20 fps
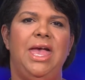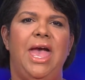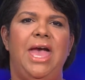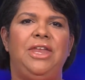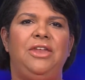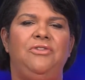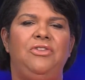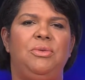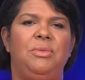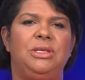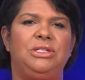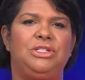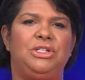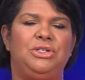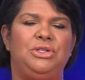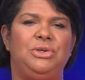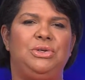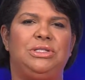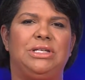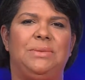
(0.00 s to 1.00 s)
And if you missed
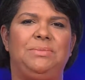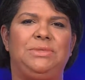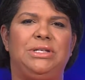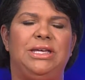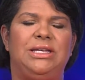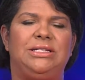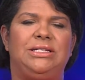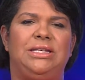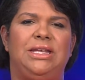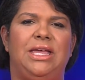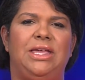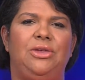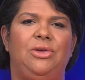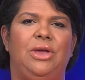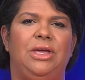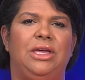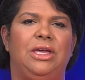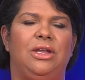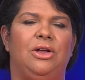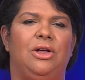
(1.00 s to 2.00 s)
our news update today, you
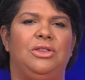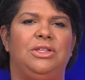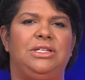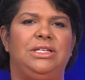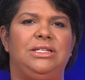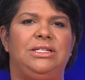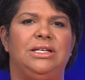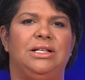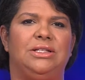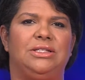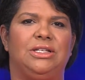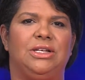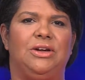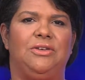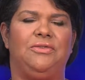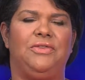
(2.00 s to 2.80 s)
can get all the details on our